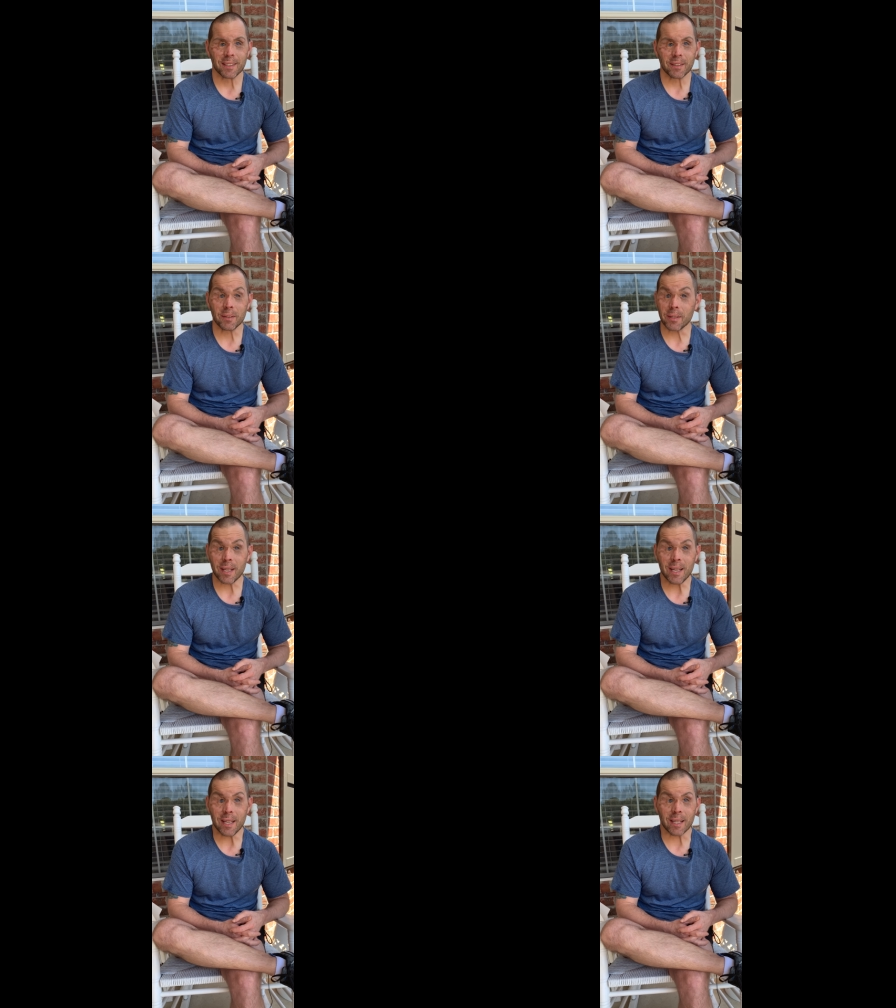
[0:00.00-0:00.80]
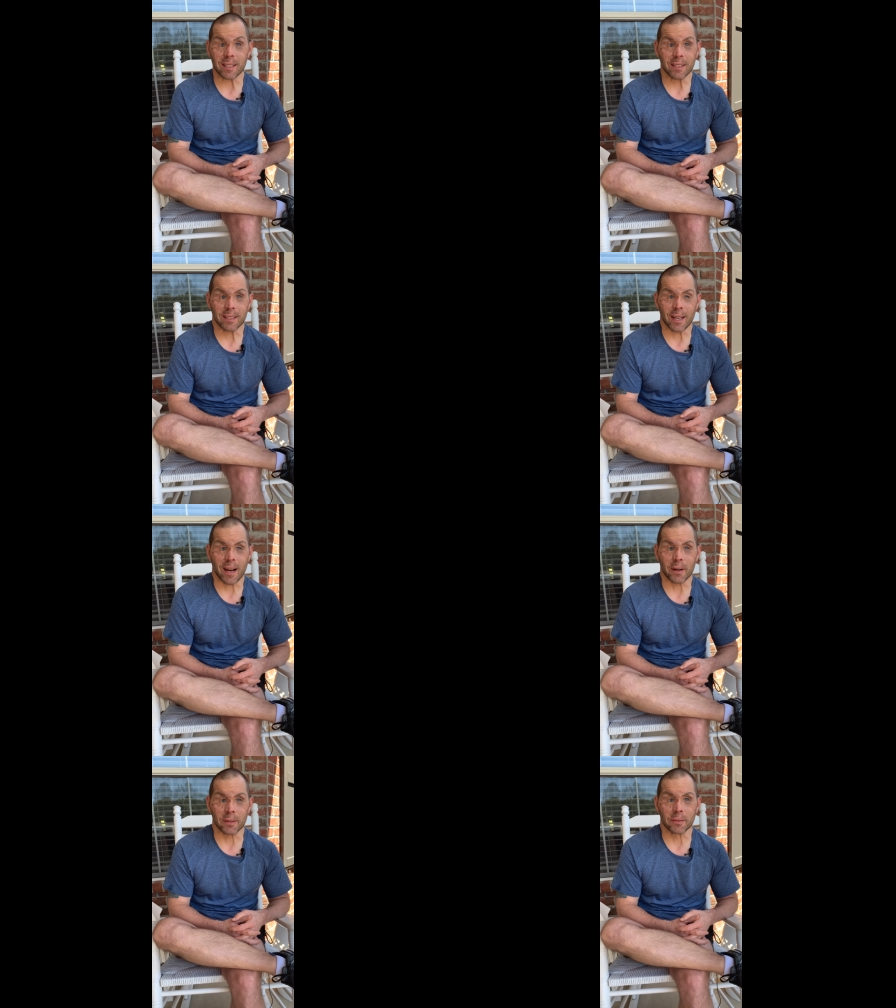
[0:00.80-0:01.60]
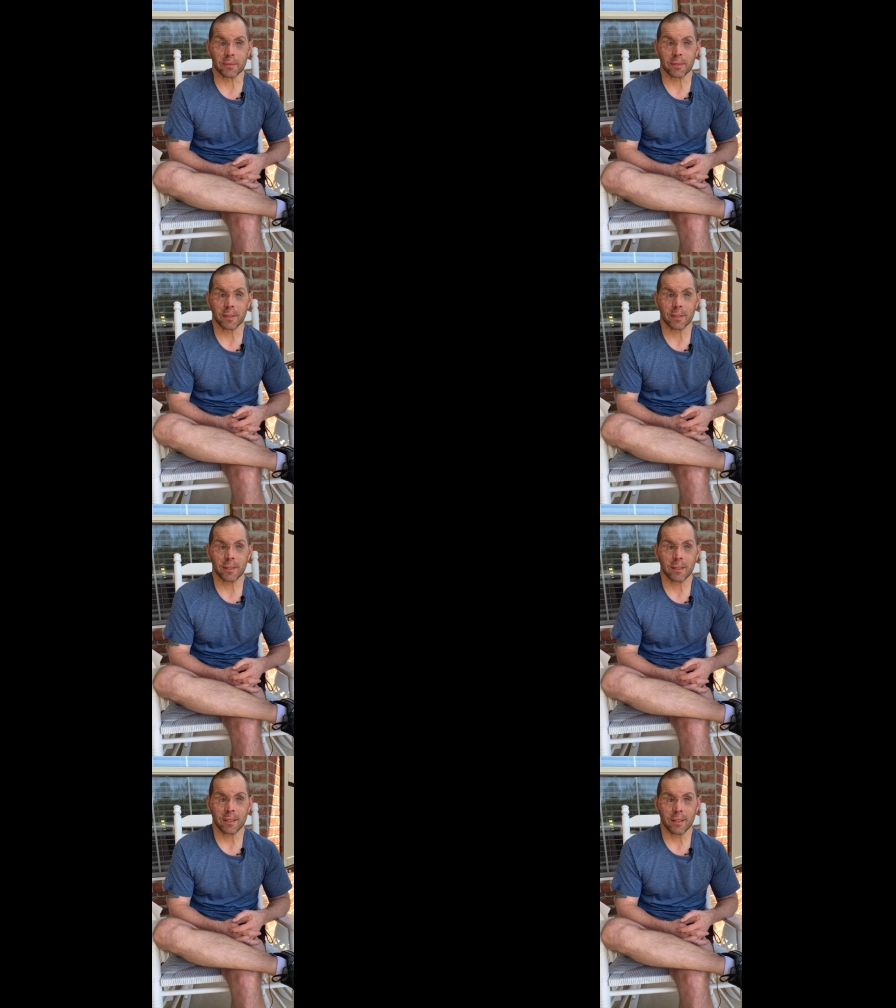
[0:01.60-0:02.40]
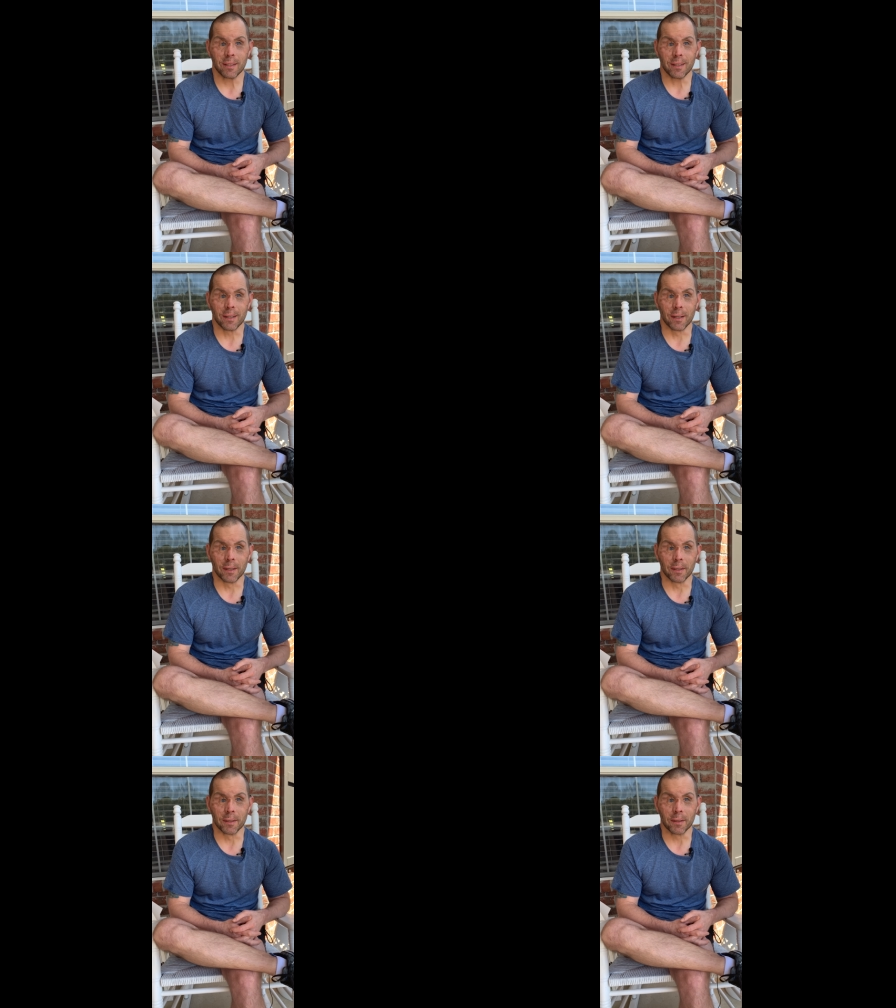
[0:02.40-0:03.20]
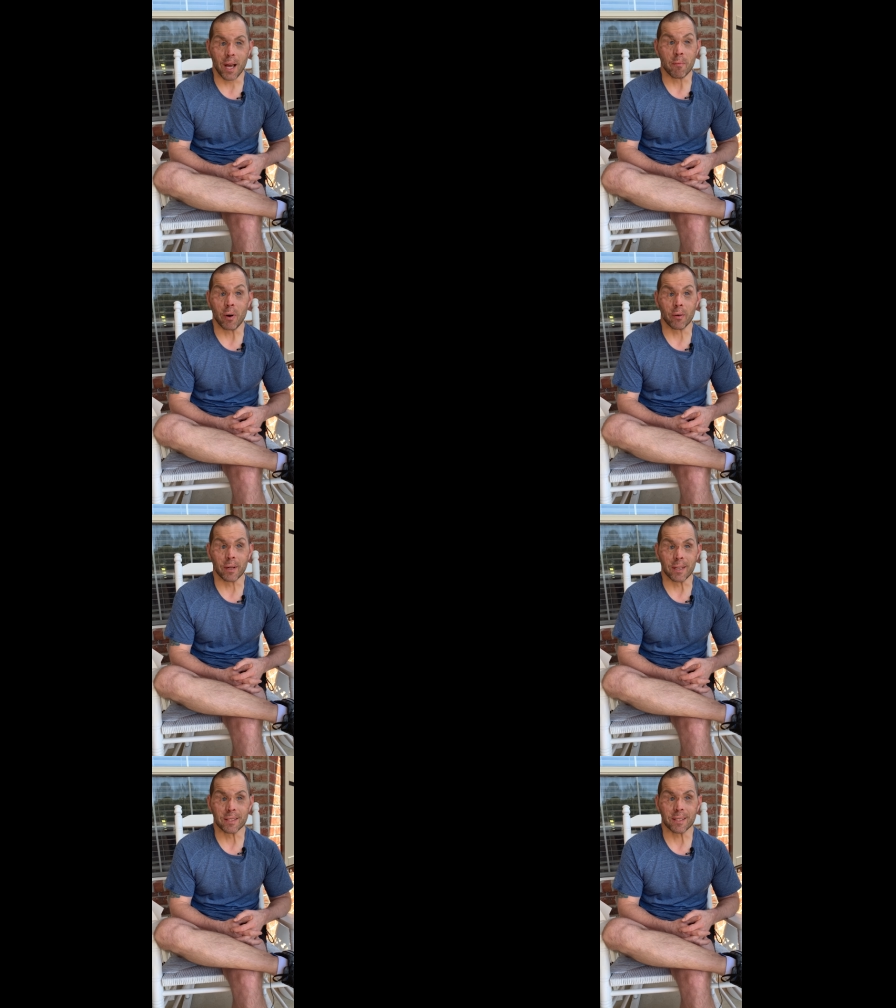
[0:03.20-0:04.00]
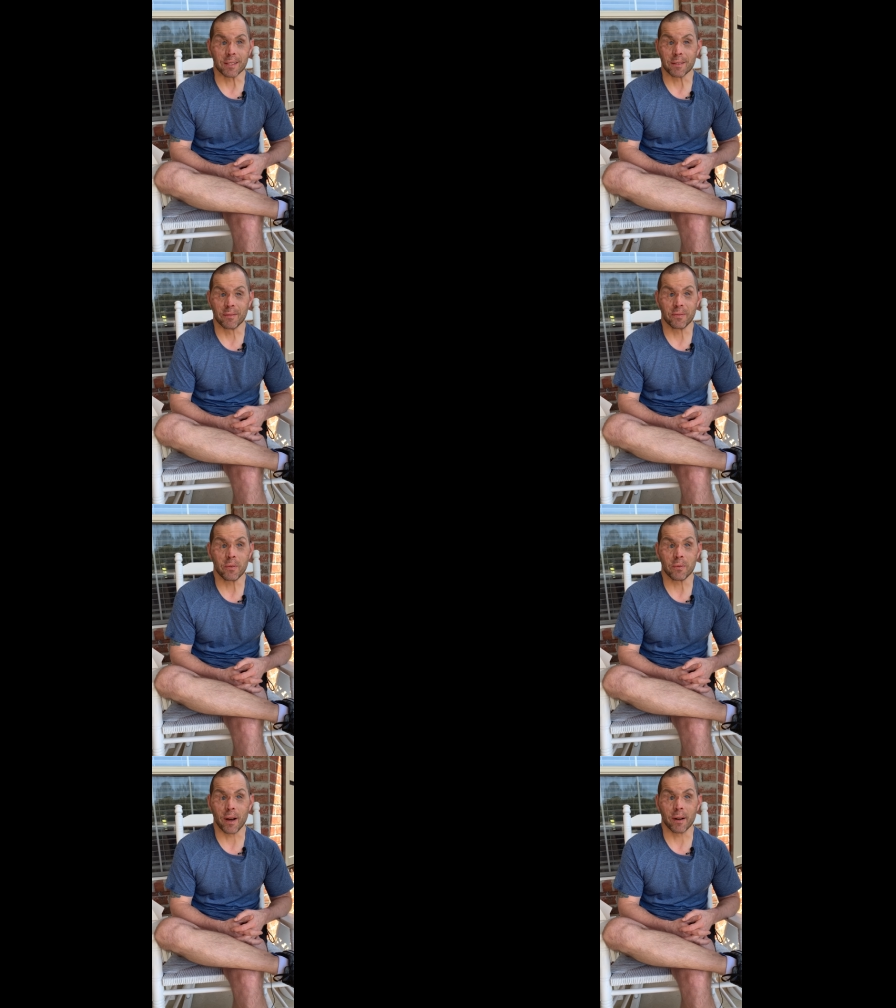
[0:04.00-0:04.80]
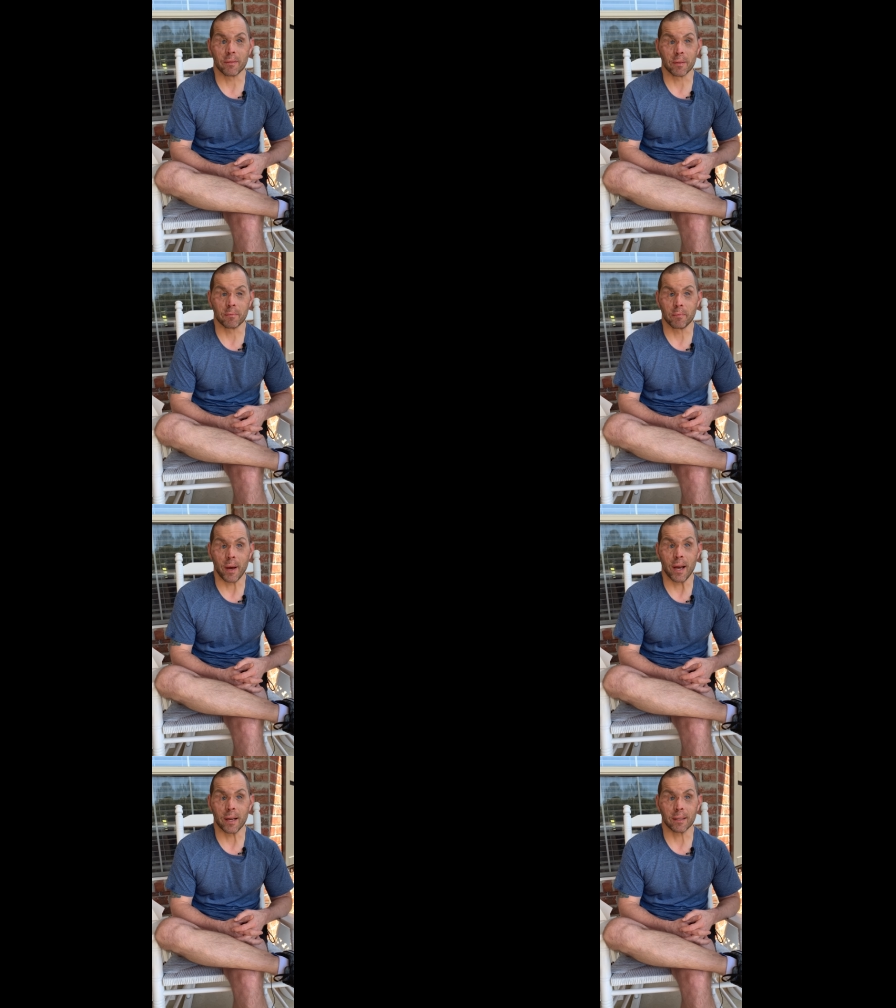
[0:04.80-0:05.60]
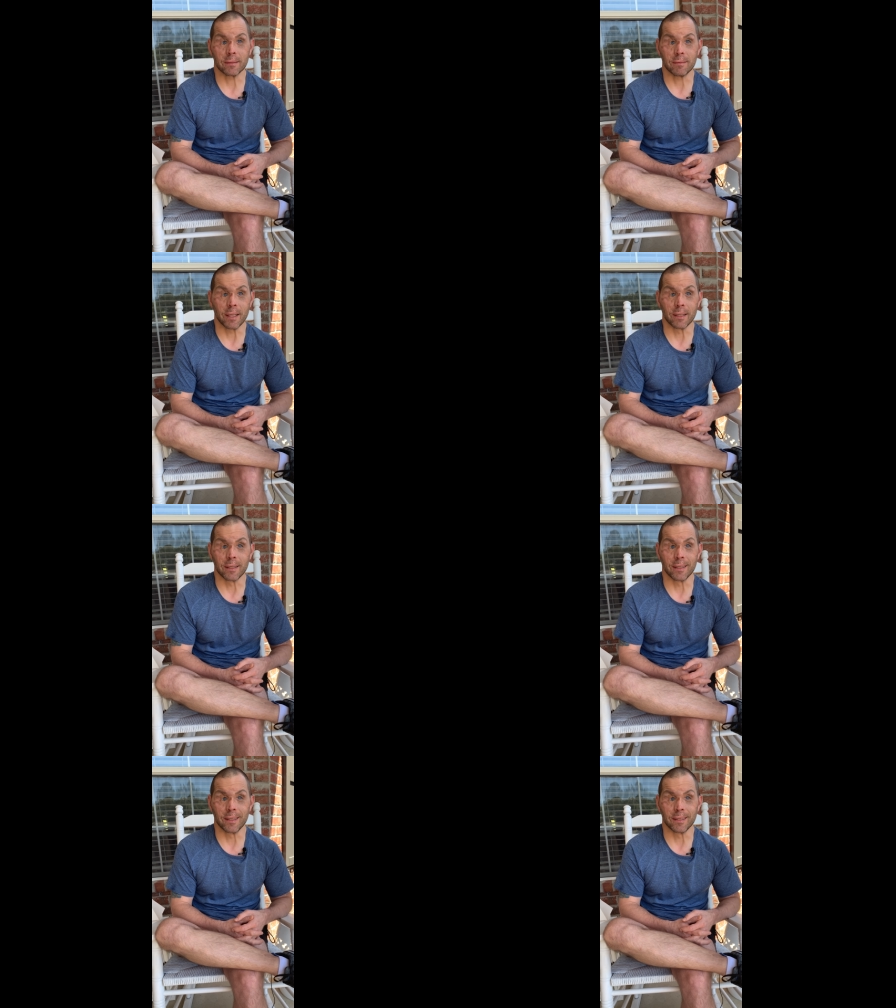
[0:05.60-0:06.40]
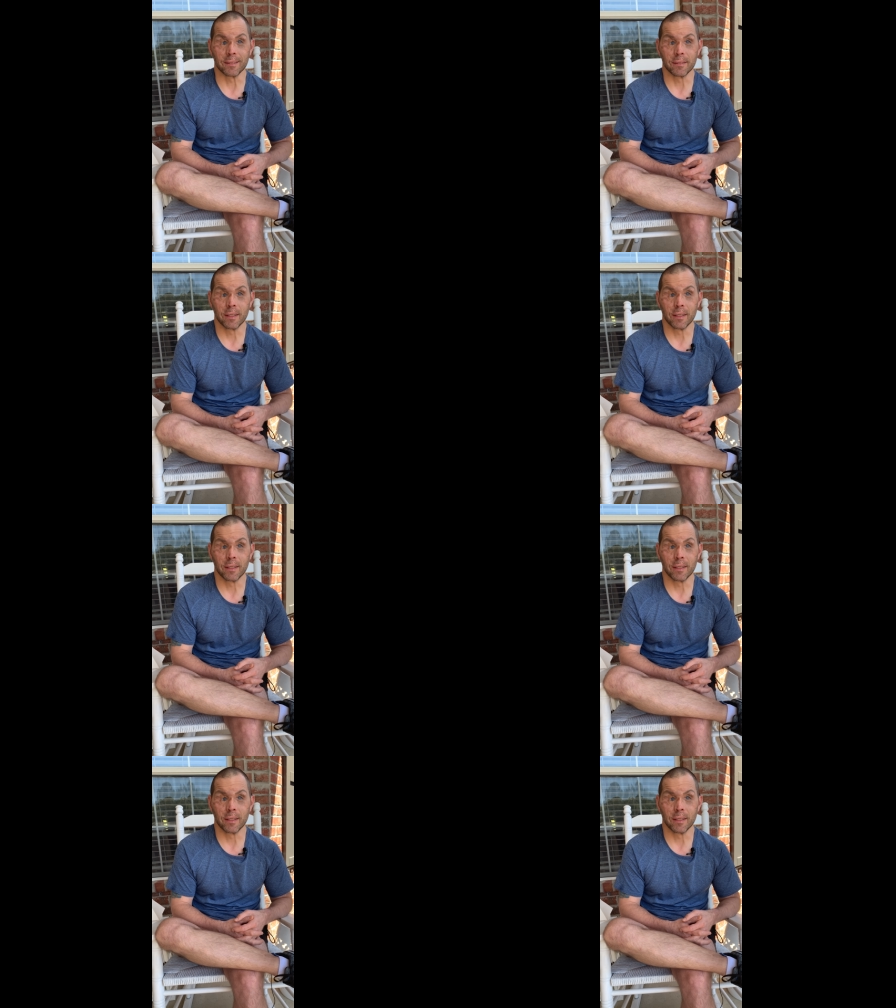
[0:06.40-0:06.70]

we were eating uh, out of uh, MREs, just food out of a bag, uh, and